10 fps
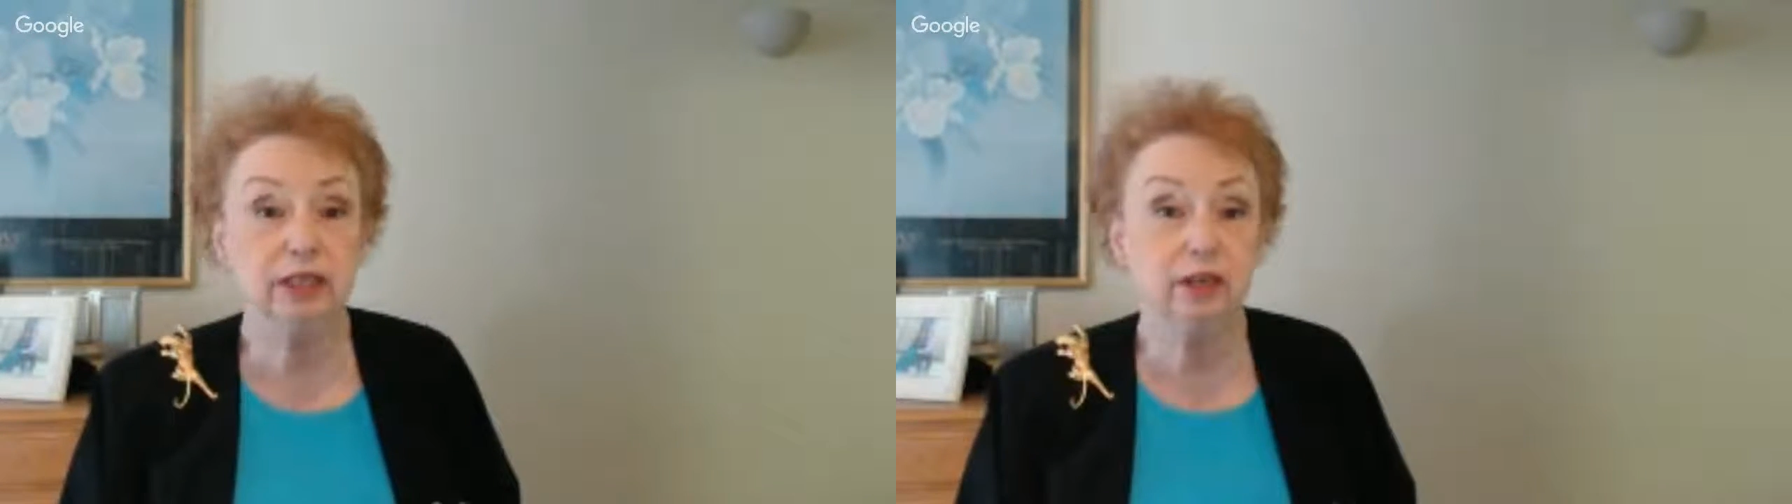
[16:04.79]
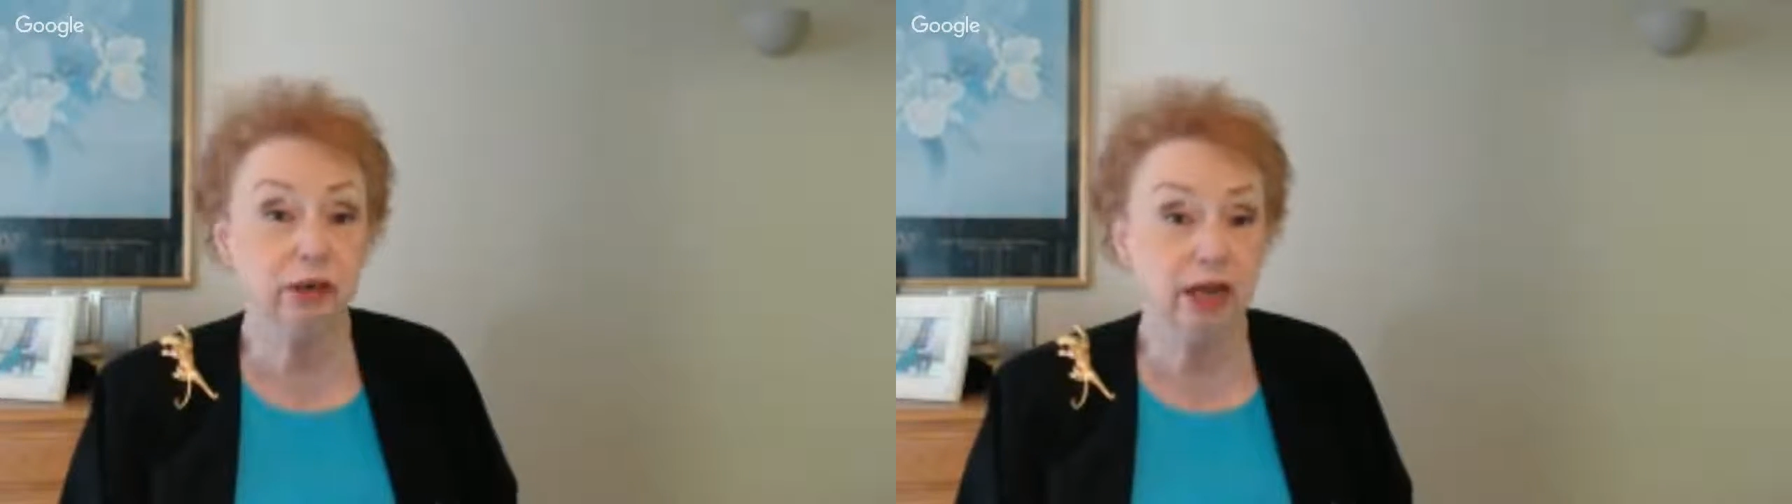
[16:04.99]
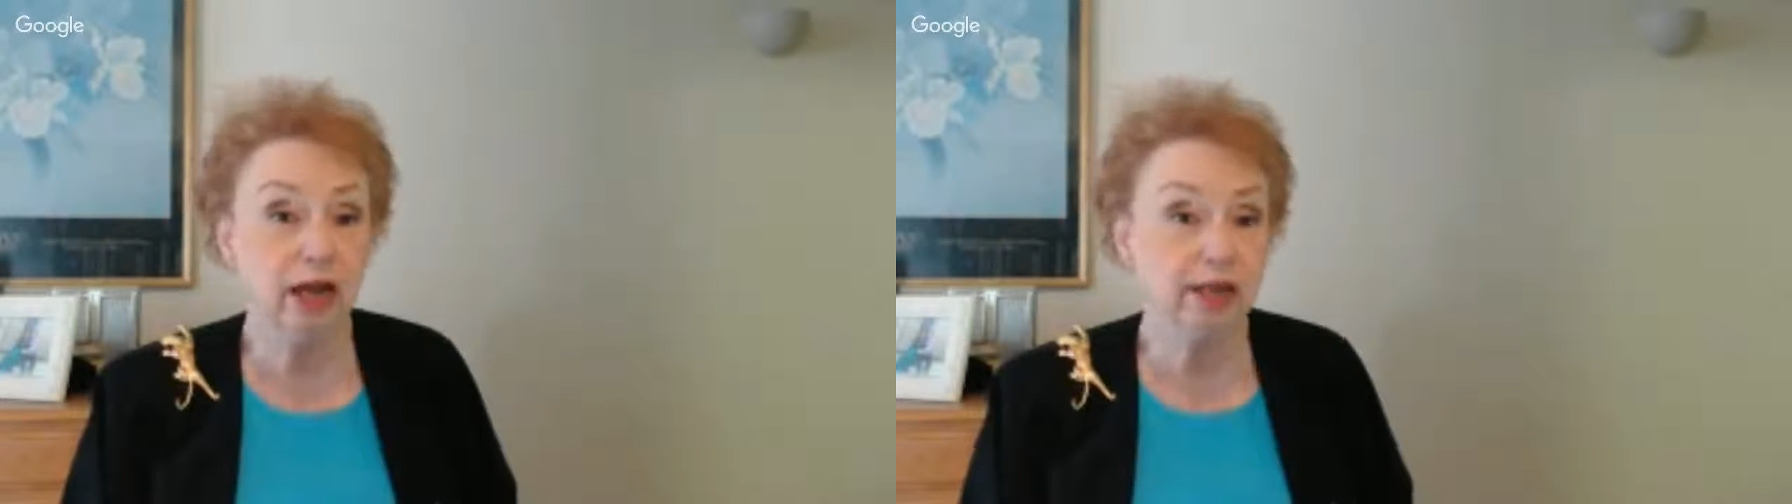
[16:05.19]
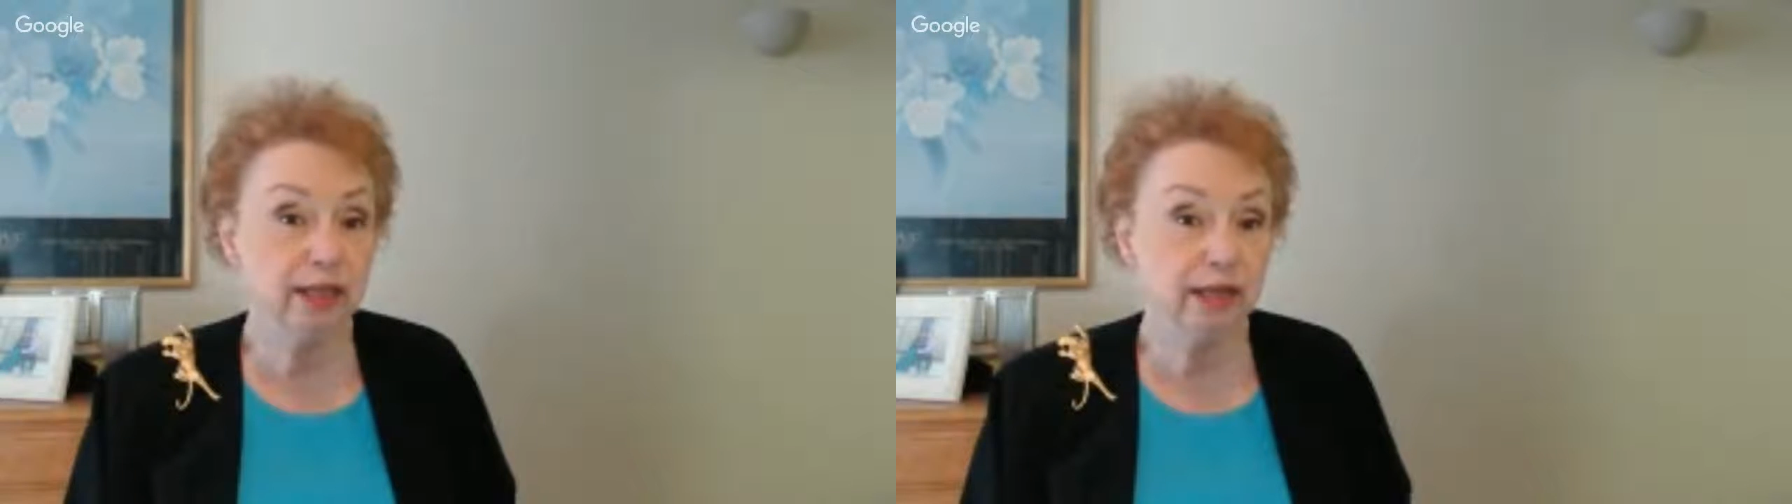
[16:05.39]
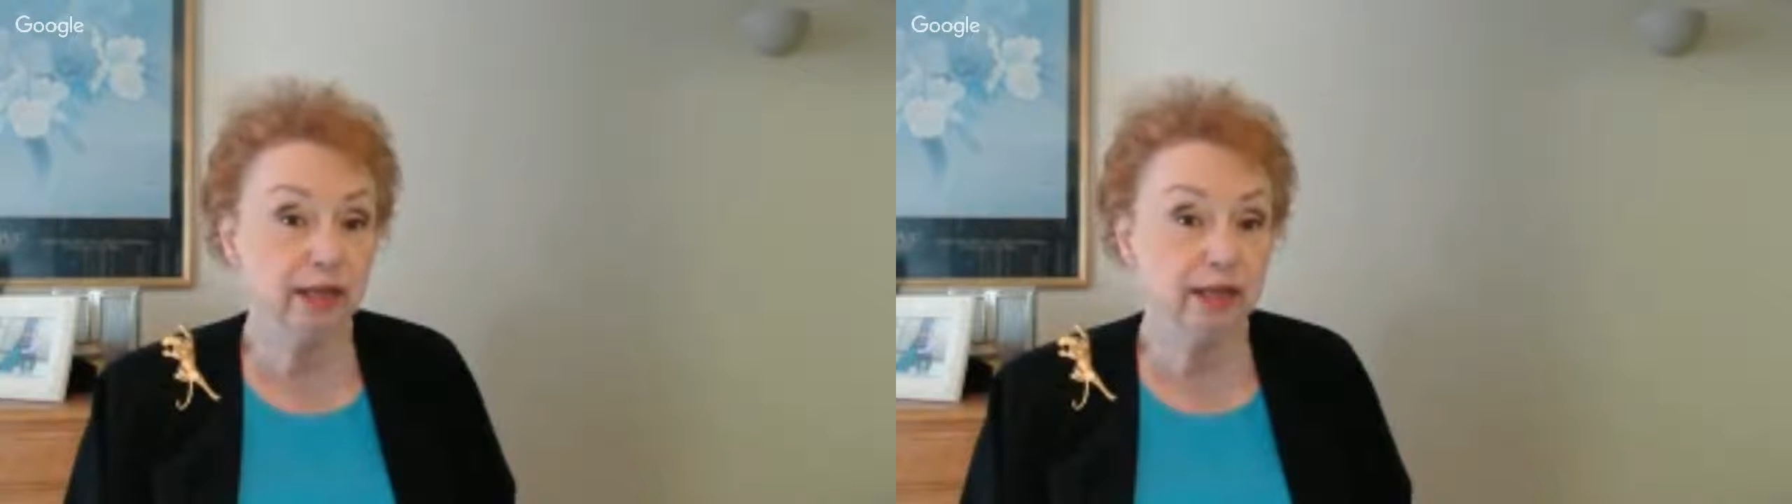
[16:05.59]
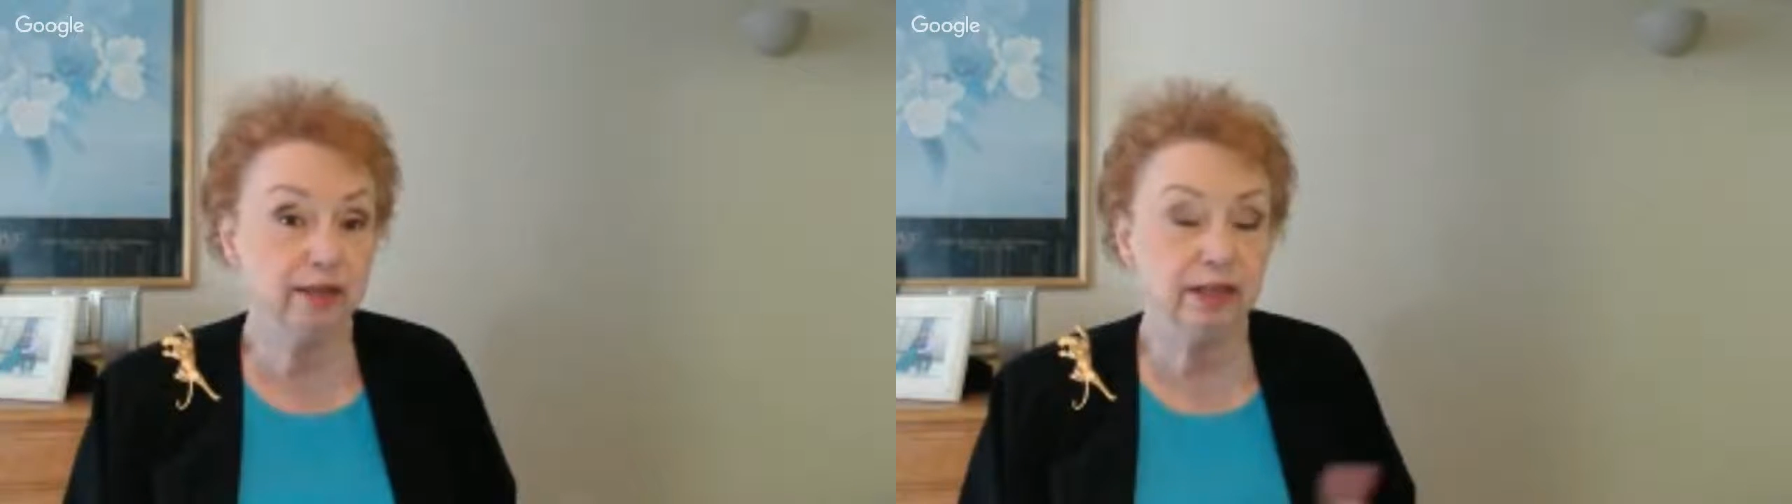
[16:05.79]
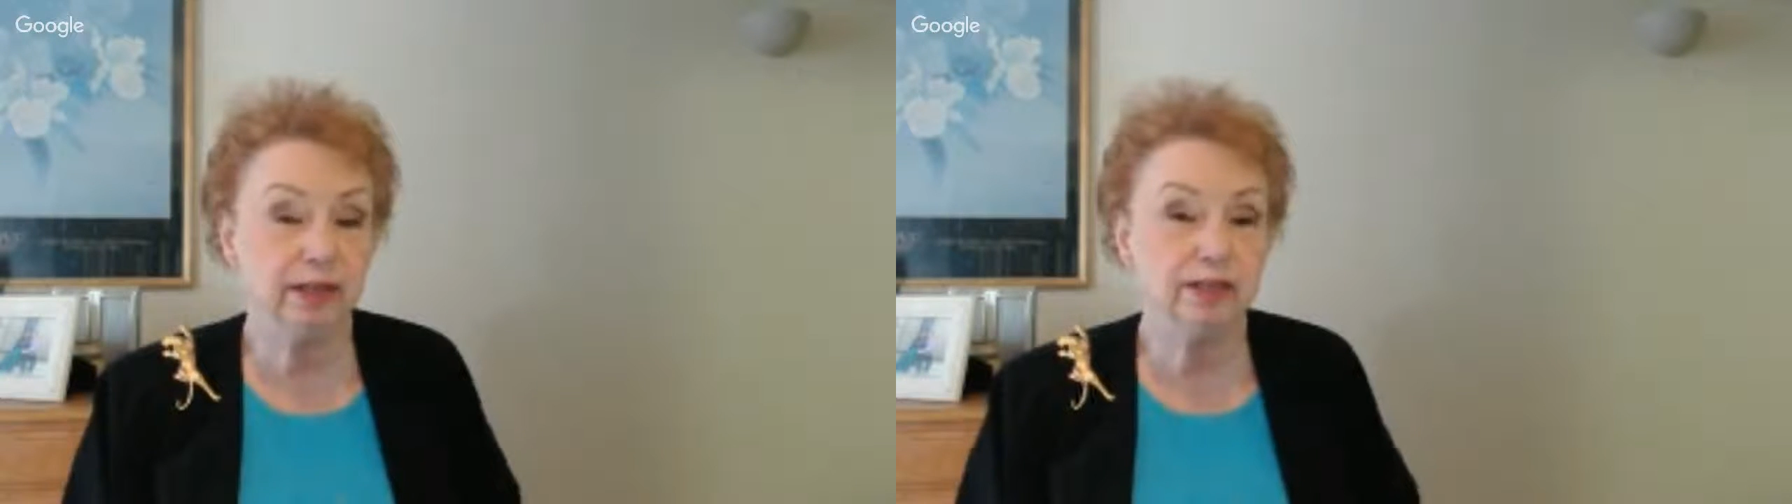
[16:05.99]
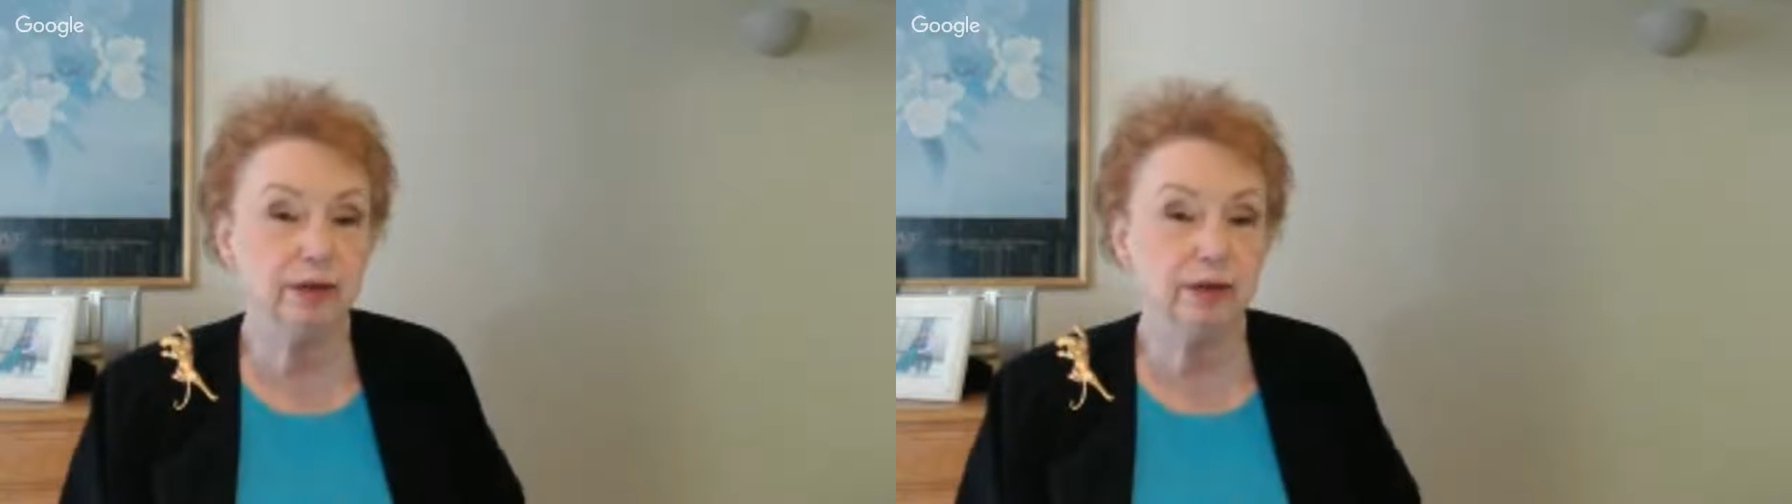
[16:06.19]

you can die, that kind of thing.